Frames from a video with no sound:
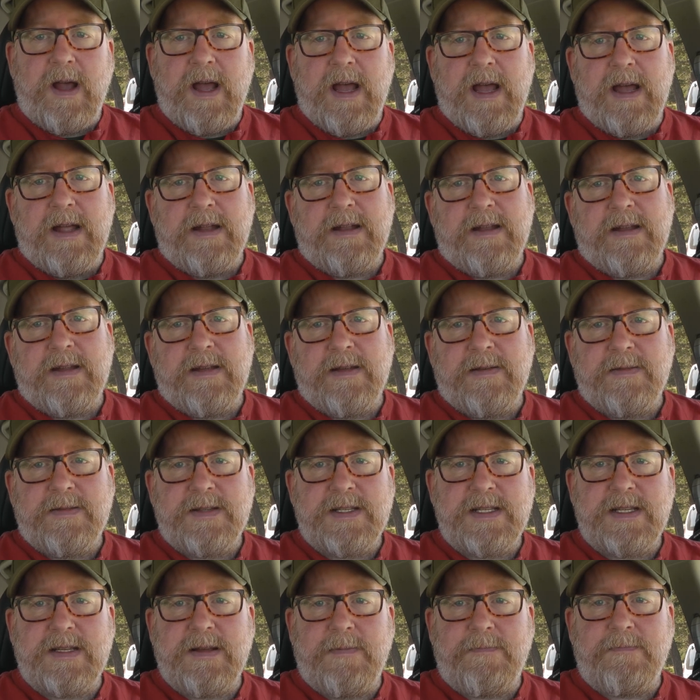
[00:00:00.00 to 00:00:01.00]
at
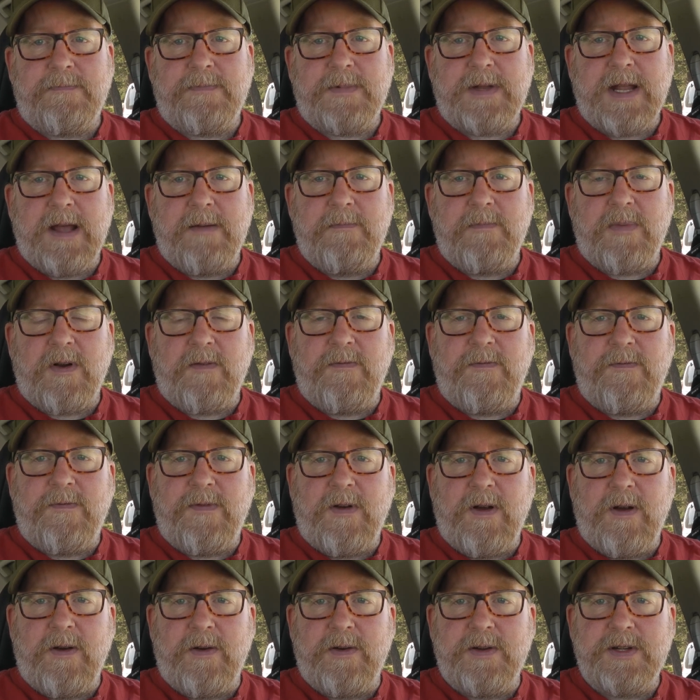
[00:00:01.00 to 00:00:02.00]
September
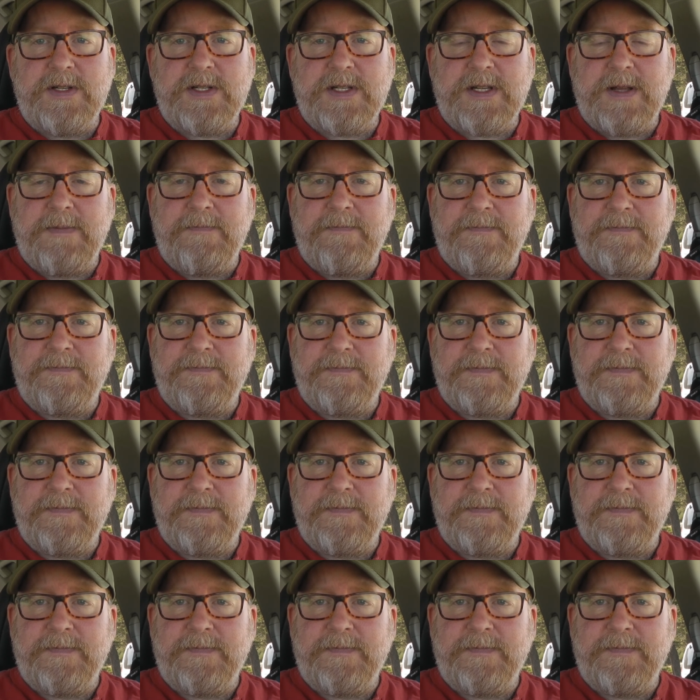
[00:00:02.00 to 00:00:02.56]
1st,